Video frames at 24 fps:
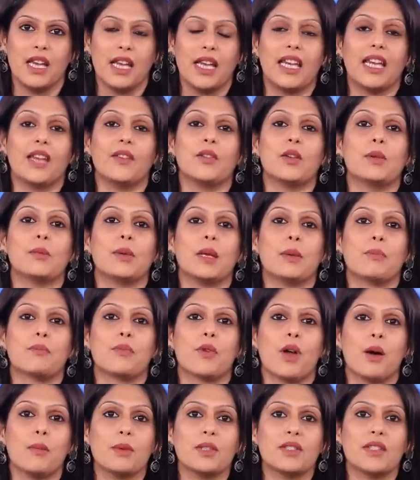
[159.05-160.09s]
He will be
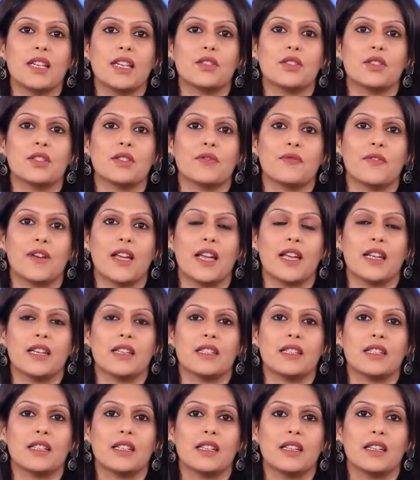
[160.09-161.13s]
promising to
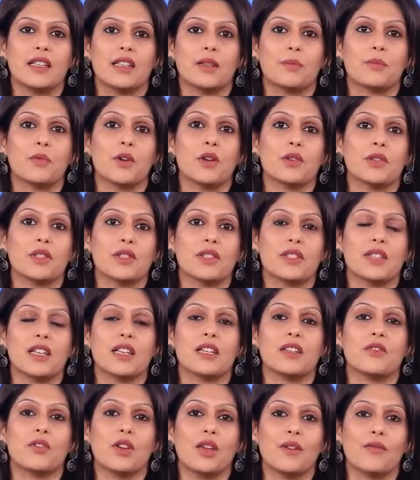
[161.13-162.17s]
defend the
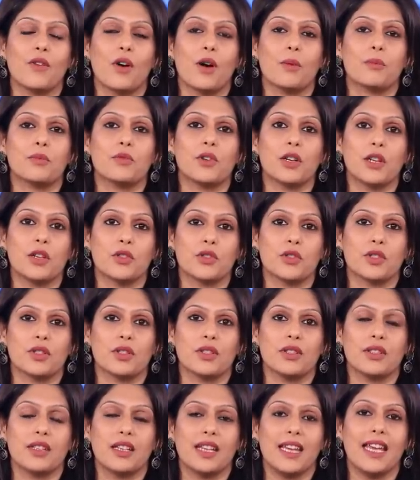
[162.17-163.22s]
Protestant Reformed
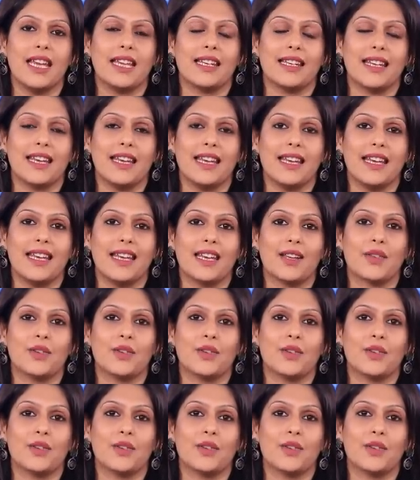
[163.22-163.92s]
religion, aka